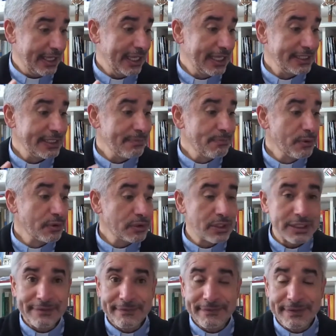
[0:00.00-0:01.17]
in the book
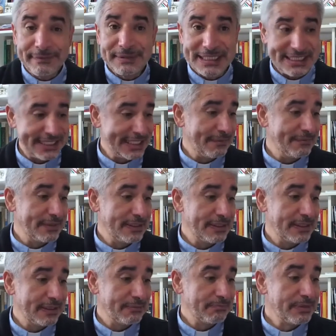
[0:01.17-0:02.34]
57,
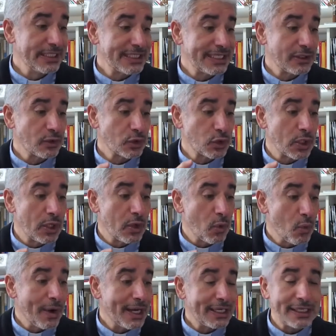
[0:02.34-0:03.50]
versicles
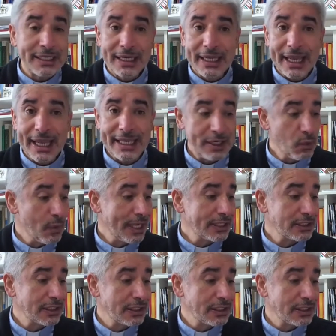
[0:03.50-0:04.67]

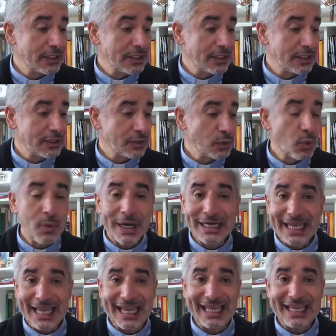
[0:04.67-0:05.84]
181 to
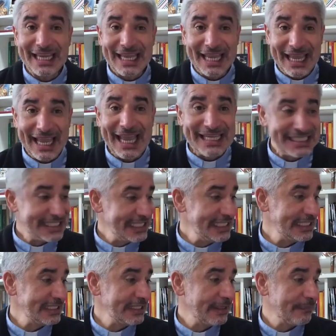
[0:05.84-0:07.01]

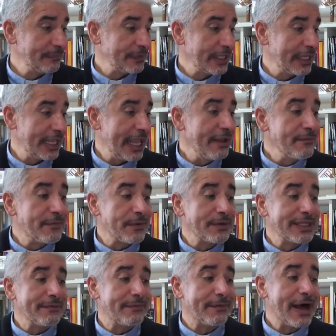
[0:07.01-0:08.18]
118. And from
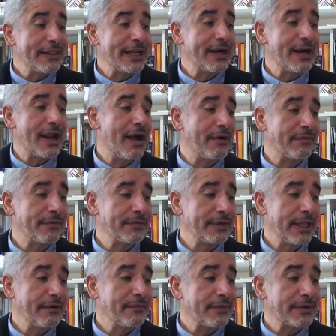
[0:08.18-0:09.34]
the Father love,
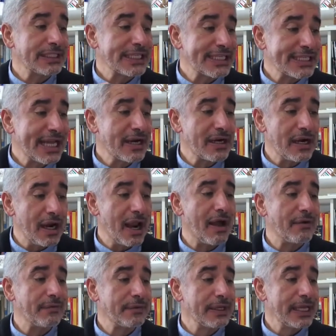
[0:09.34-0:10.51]
and from the Son
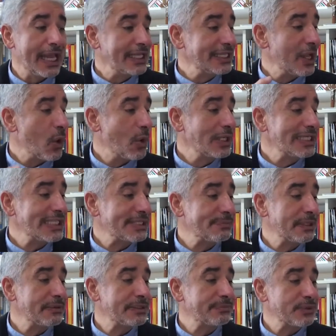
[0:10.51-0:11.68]
love, and the Holy
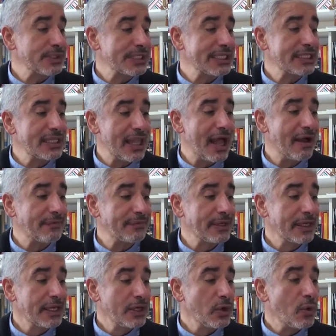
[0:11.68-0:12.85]
Spirit proceed love.
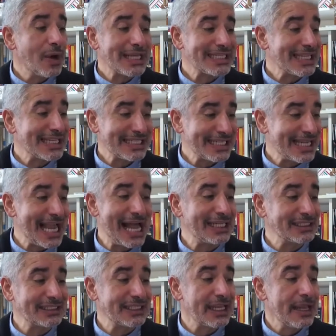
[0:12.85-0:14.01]
No as a
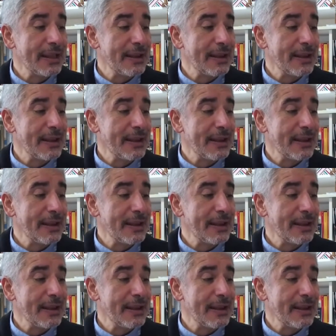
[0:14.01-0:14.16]
scald,